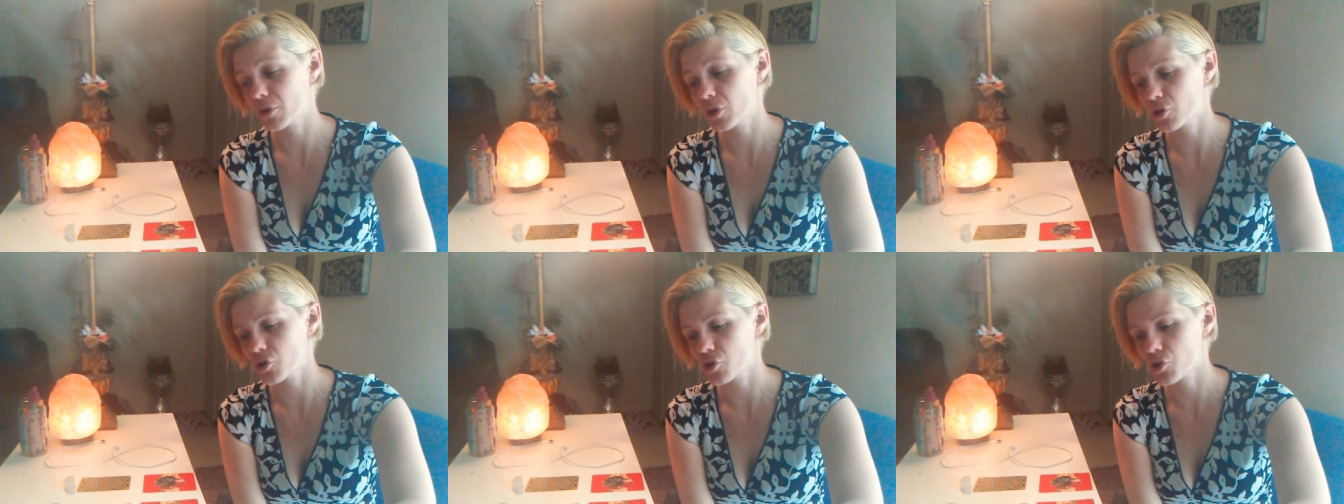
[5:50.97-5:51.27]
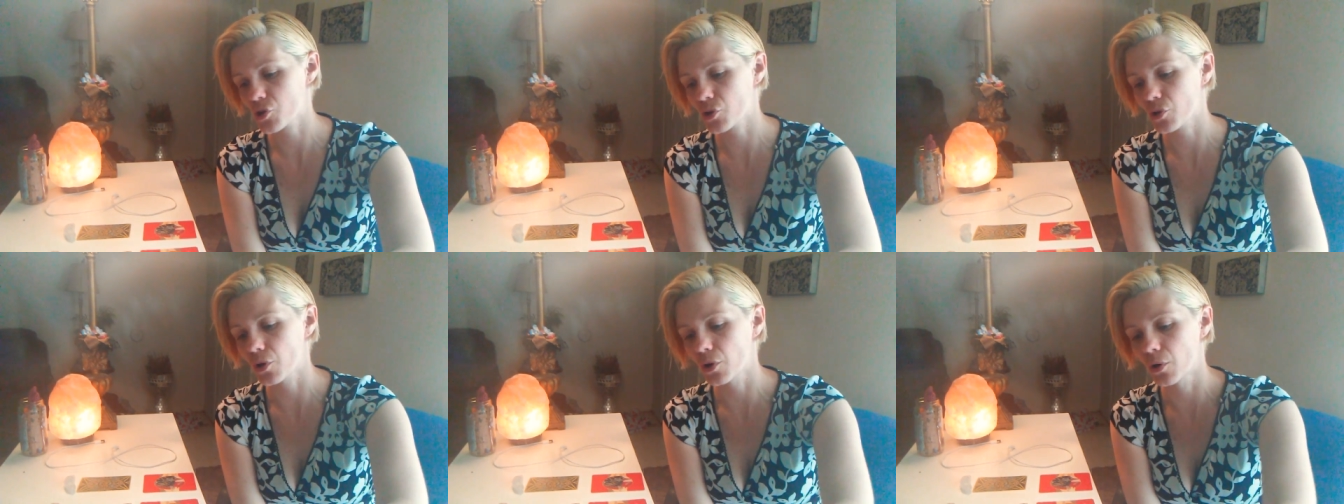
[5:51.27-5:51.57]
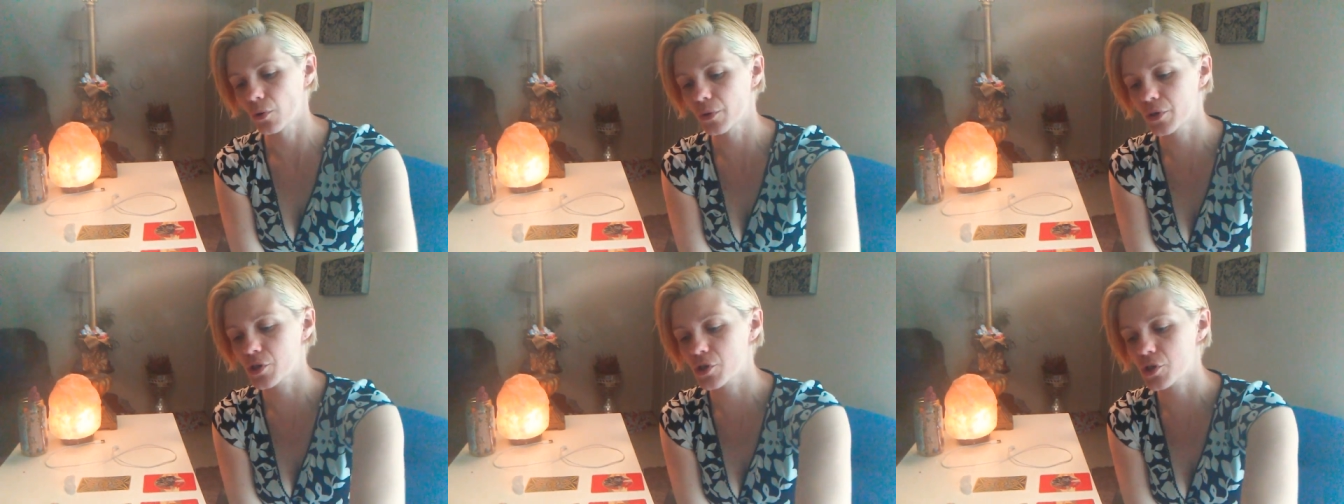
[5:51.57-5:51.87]

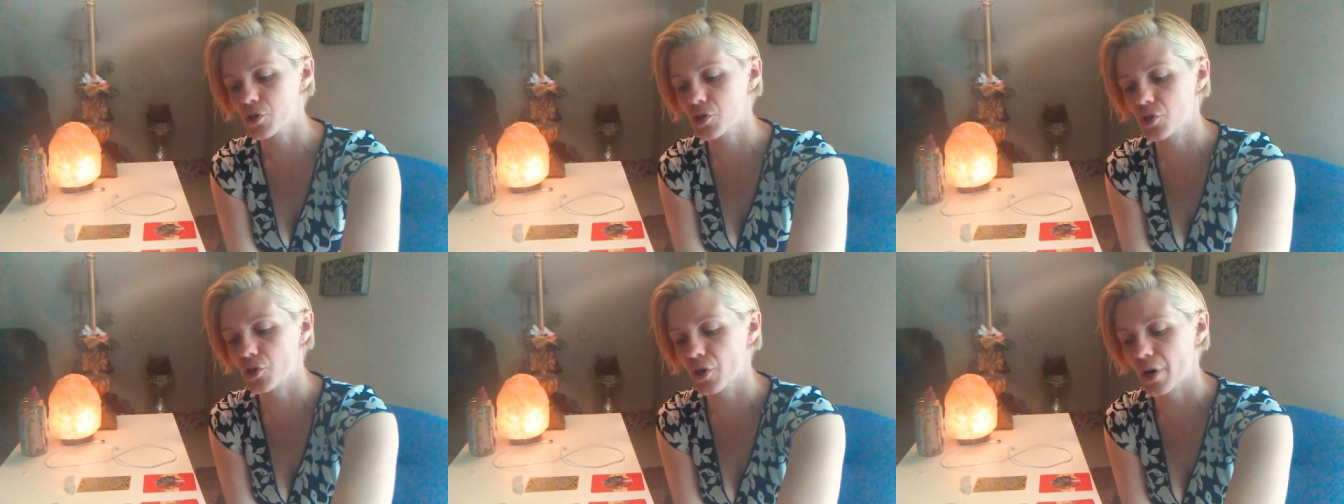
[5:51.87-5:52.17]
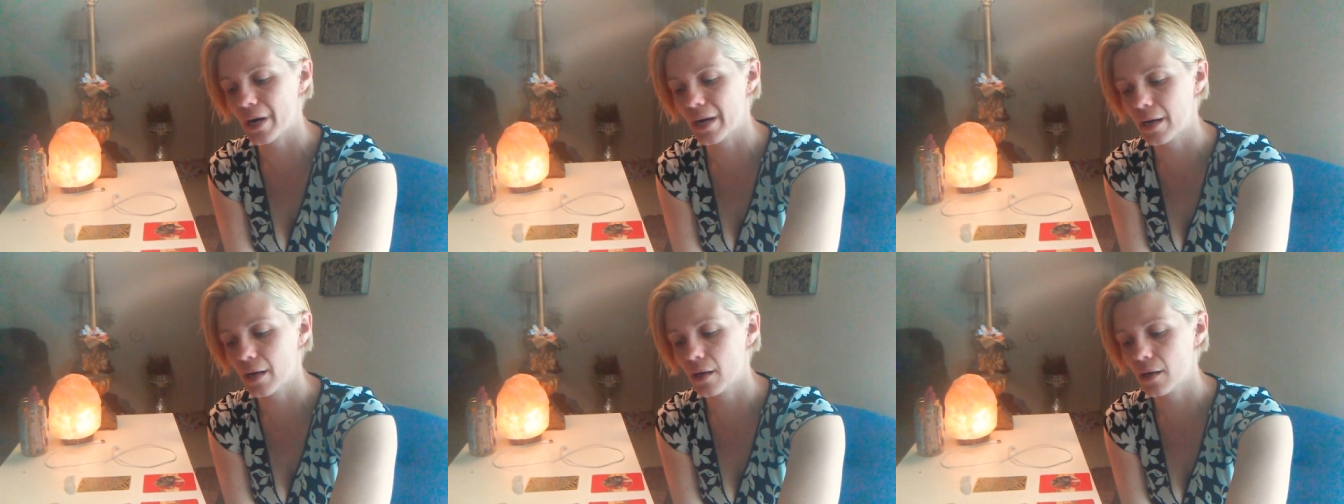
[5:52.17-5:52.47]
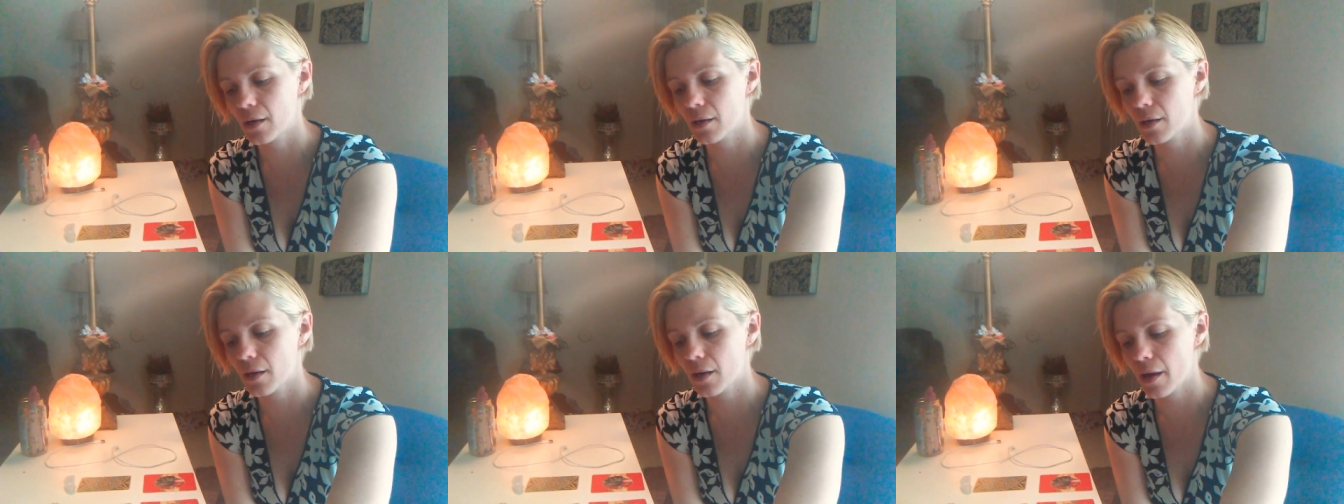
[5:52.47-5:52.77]
control which is
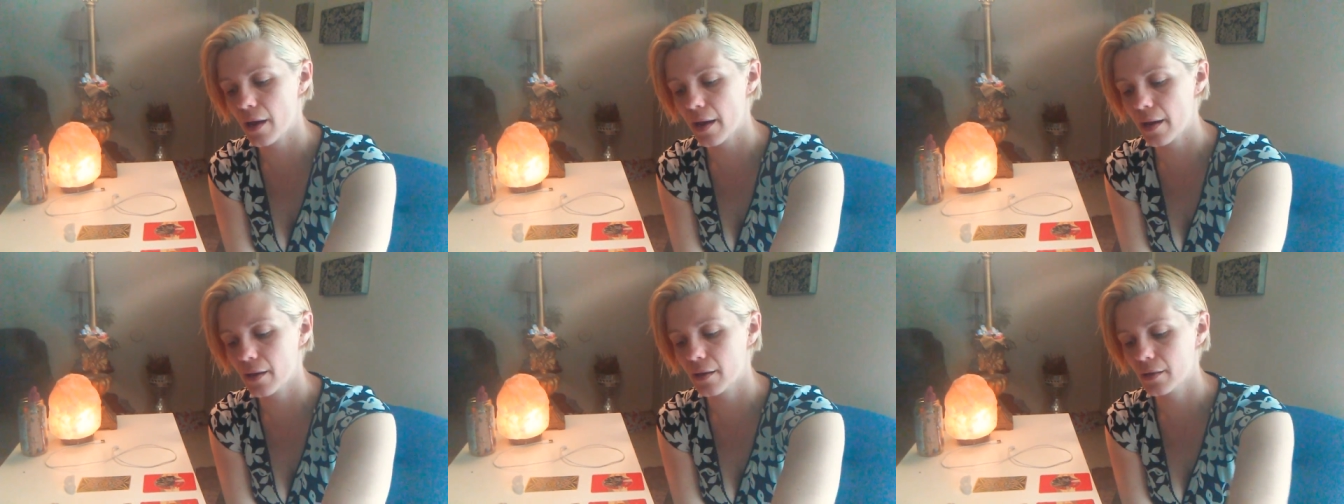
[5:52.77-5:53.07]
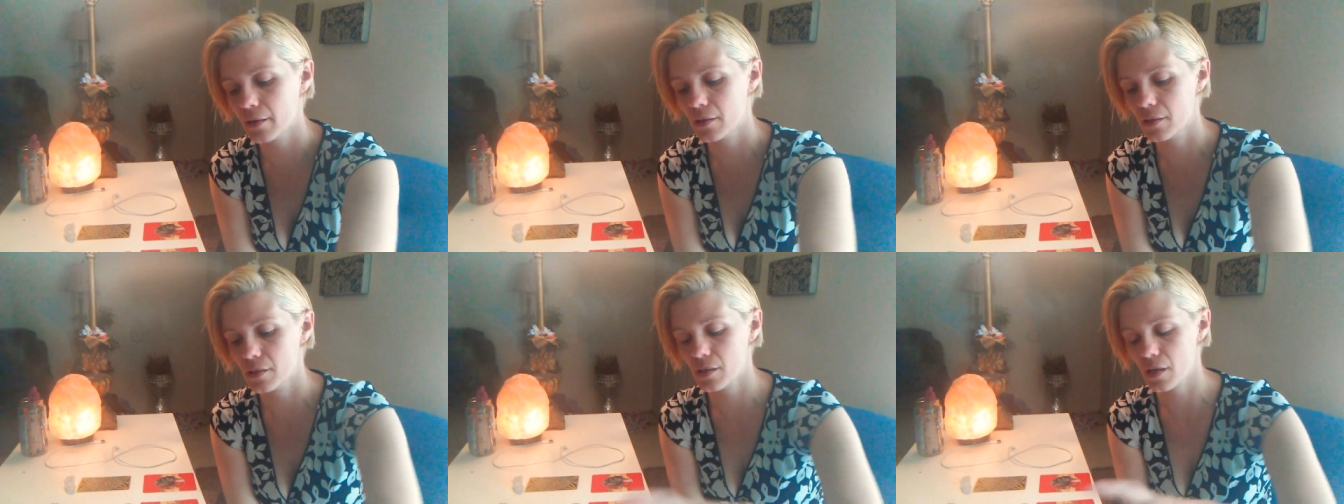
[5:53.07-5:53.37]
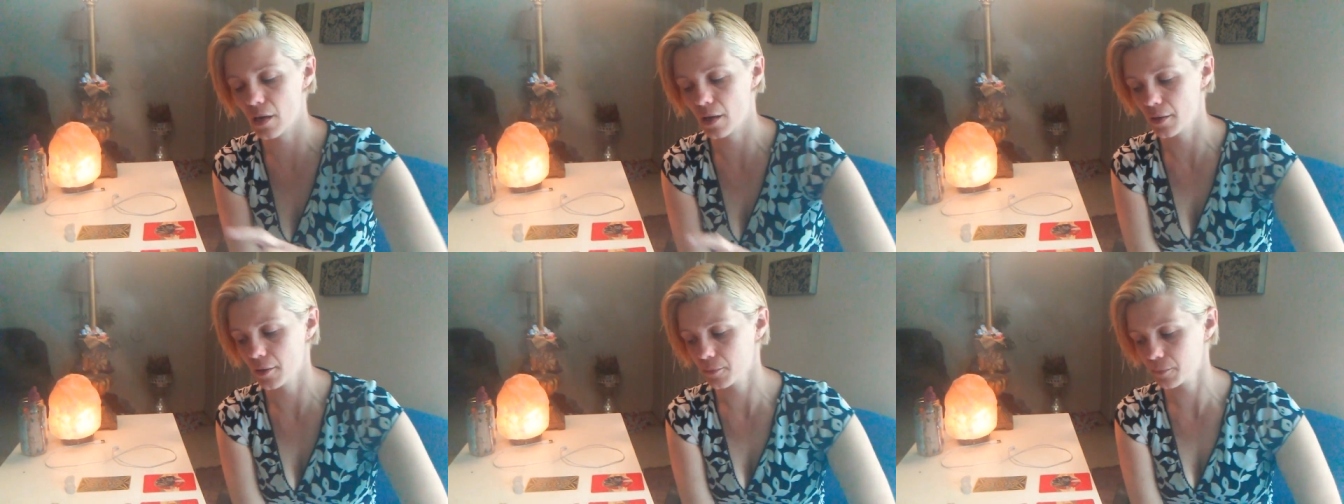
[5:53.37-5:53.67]
great and
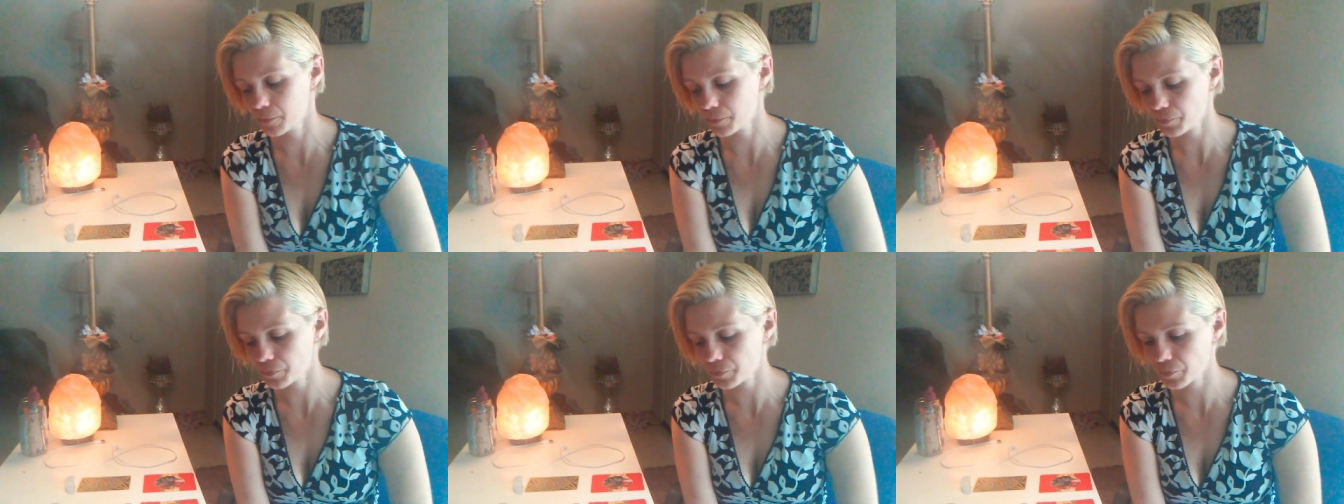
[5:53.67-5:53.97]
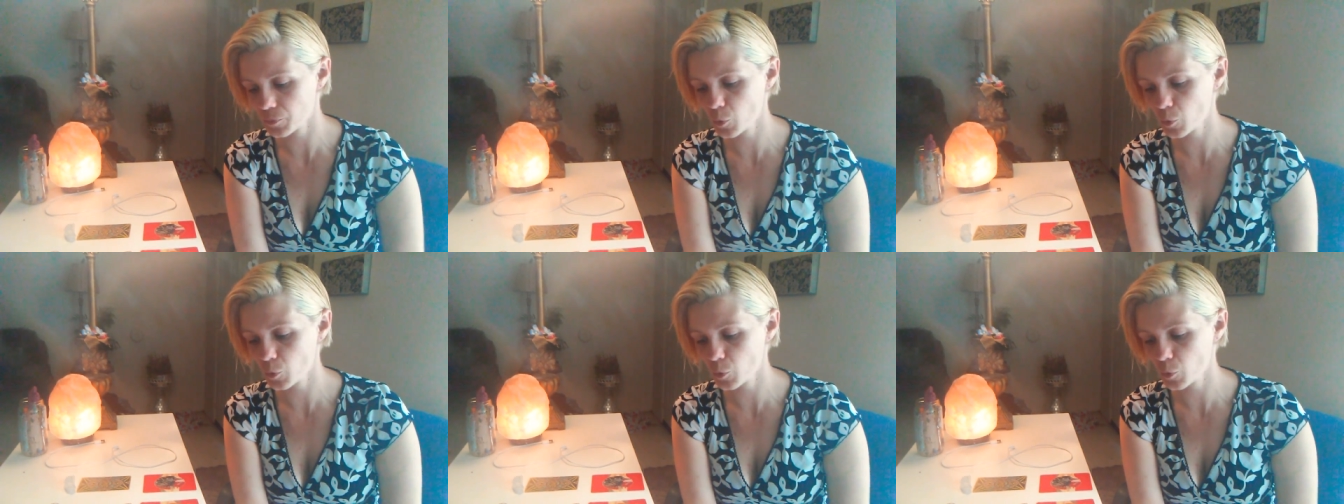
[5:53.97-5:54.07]
um,